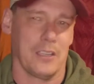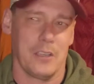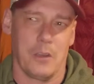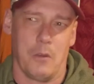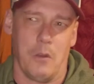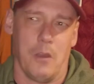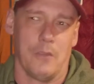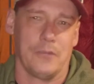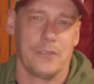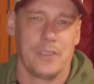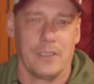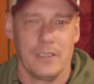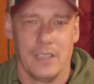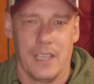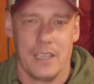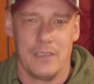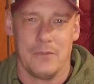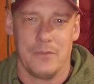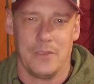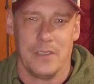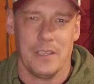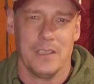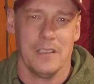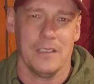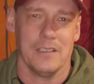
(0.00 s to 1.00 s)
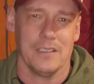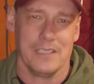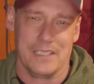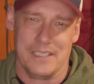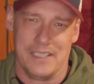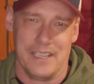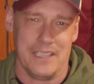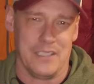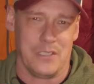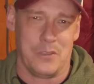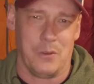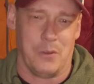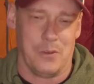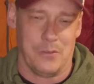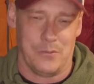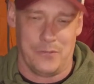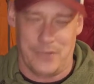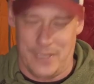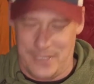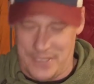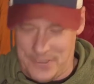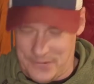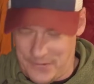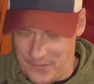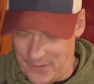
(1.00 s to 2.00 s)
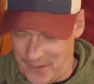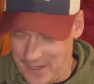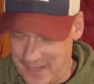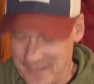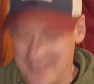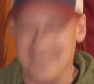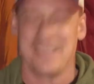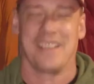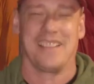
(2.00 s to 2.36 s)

going to go off to Leadville and get to a fist fight,